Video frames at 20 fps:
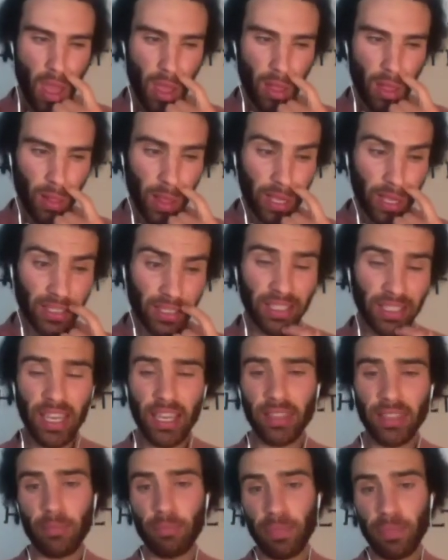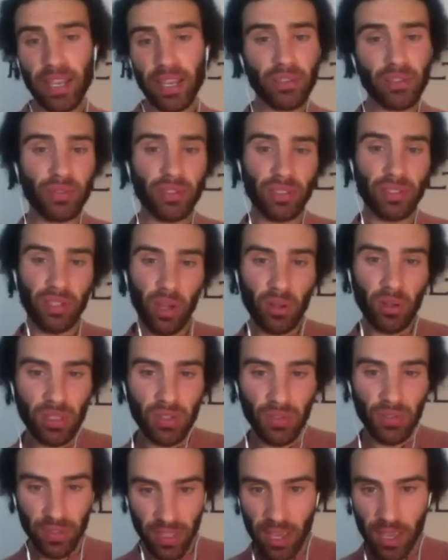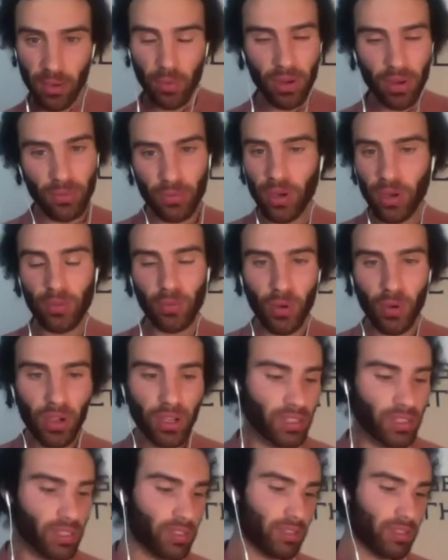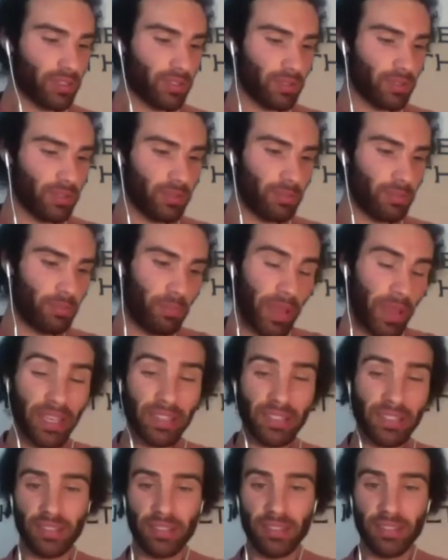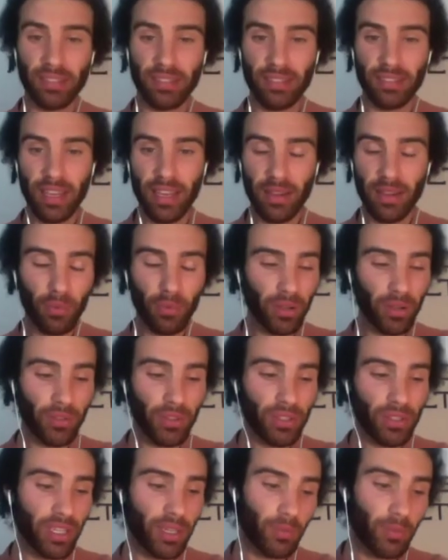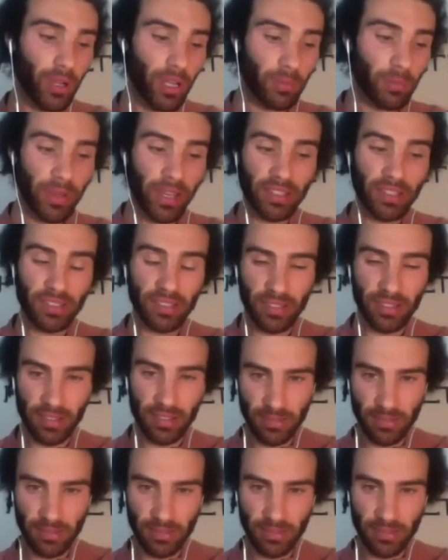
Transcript: like to get the best results? Yeah. What works best? What have you seen work best?